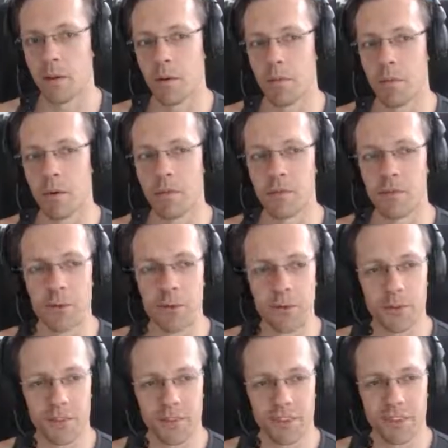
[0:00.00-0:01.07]
But
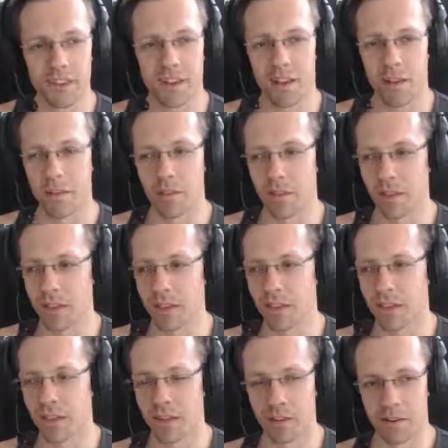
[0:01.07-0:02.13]
first,
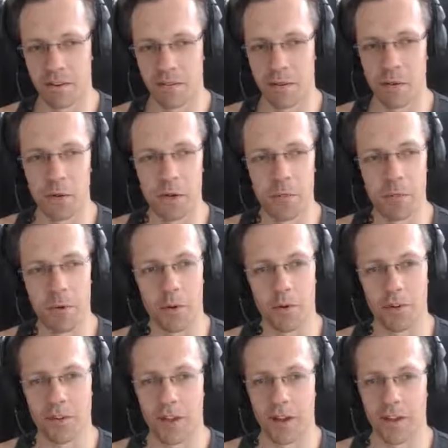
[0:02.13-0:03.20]
the very
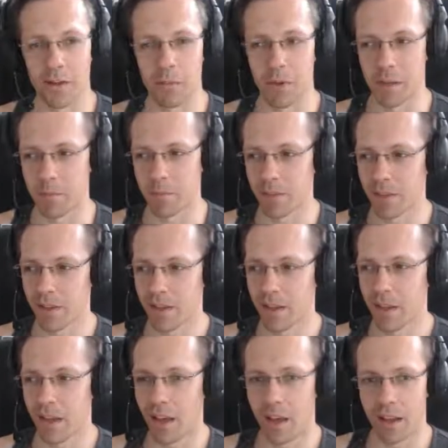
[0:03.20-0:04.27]
important starting meme.
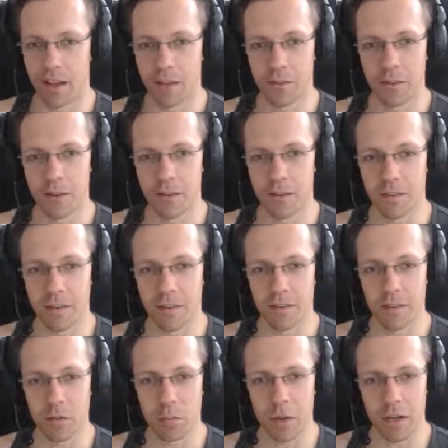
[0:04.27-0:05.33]
And as you can see in
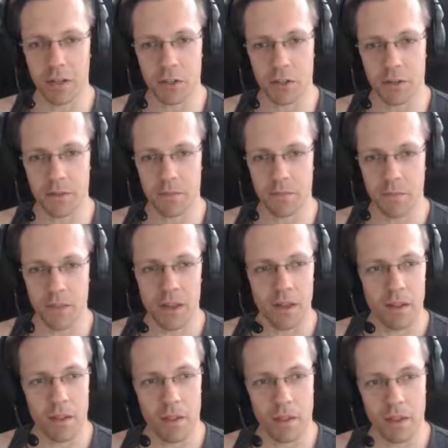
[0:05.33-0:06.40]
this picture,
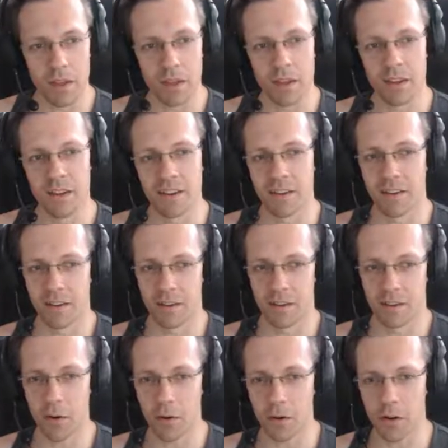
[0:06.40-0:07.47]
the
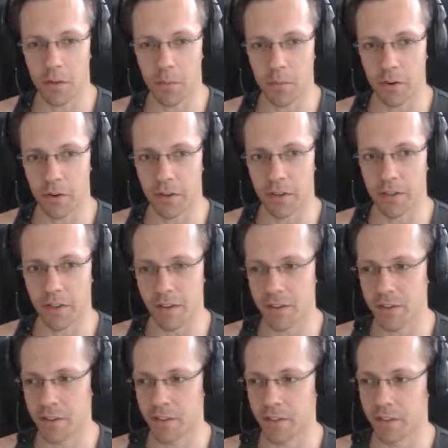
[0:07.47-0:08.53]
concurrent
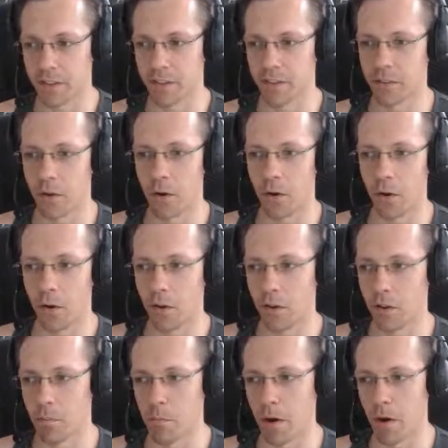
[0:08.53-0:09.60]
periodization is all
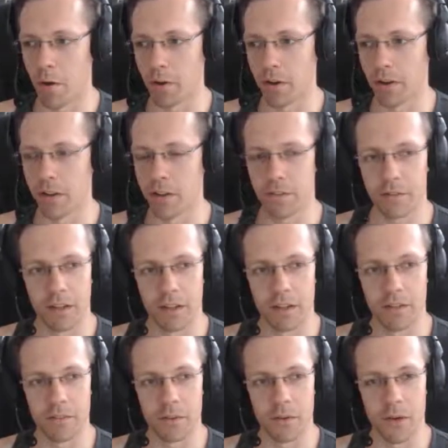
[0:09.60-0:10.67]
about
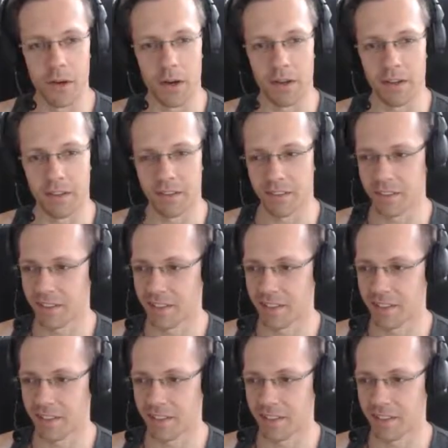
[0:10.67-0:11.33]
lifting varieties.